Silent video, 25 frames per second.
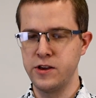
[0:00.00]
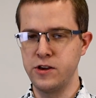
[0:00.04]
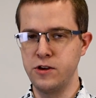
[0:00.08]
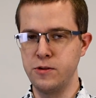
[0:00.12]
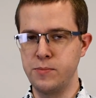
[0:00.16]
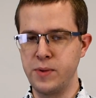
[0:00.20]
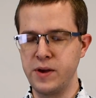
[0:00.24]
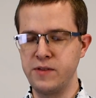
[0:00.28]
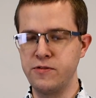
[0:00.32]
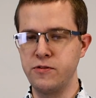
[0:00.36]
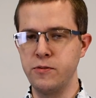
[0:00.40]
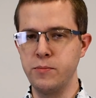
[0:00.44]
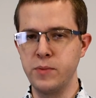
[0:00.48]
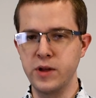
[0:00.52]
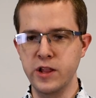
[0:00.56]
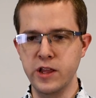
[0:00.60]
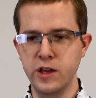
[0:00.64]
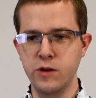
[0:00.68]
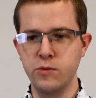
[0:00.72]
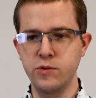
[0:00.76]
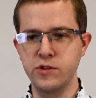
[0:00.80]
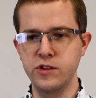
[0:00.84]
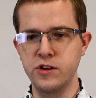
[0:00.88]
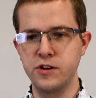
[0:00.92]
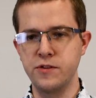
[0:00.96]
You'd be
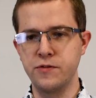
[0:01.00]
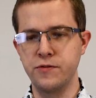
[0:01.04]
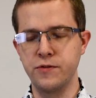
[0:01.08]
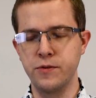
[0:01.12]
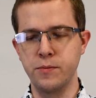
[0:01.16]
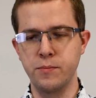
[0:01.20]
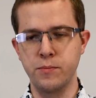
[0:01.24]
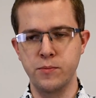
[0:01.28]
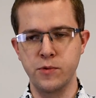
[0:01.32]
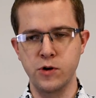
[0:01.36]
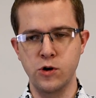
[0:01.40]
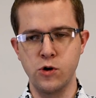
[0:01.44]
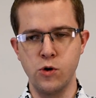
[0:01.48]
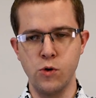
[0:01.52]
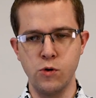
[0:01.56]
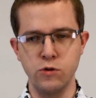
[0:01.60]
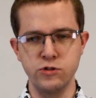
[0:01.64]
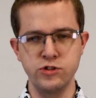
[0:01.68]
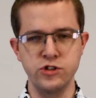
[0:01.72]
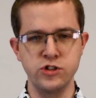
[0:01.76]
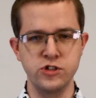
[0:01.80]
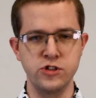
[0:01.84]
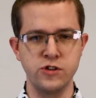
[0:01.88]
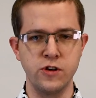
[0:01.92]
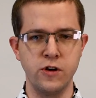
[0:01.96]
familiar with the different
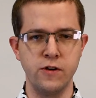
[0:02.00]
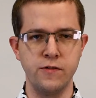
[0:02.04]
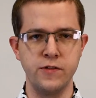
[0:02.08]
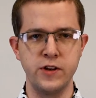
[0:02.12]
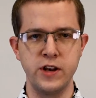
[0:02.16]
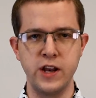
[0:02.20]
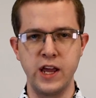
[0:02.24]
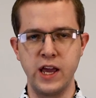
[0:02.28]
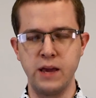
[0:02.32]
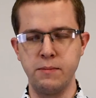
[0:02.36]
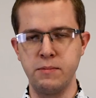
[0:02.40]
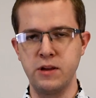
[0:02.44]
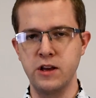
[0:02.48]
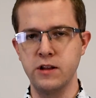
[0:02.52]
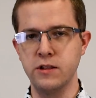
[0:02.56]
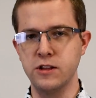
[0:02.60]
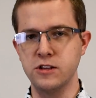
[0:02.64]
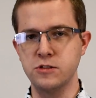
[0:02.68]
causes of anemia.